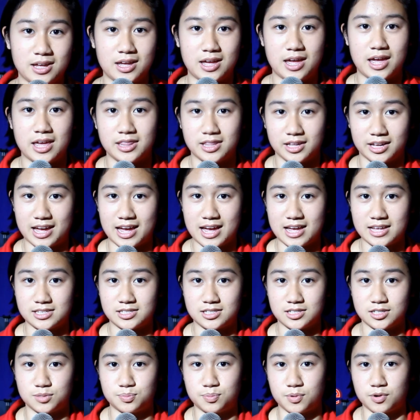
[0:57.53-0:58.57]
and the gas
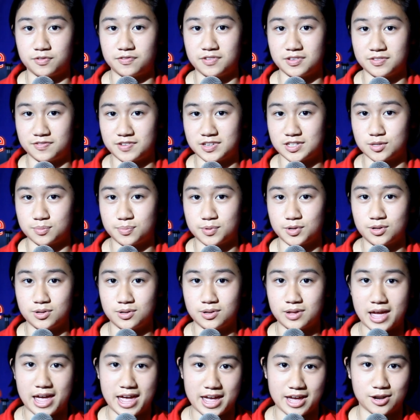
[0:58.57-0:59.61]
is both
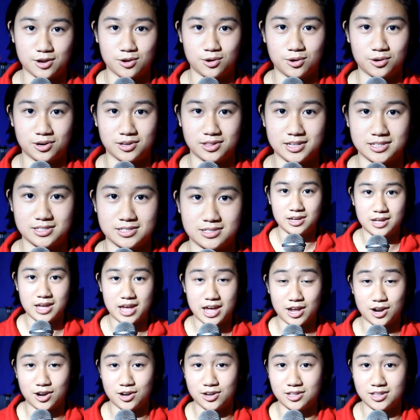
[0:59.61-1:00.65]
invisible and odorless.
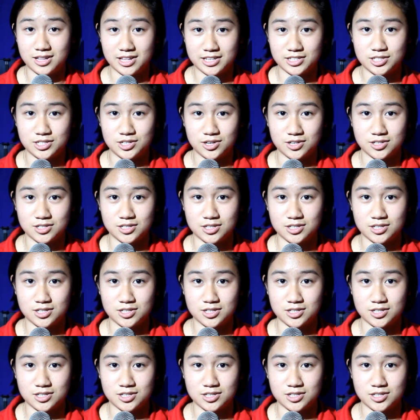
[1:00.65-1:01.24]
And on a less serious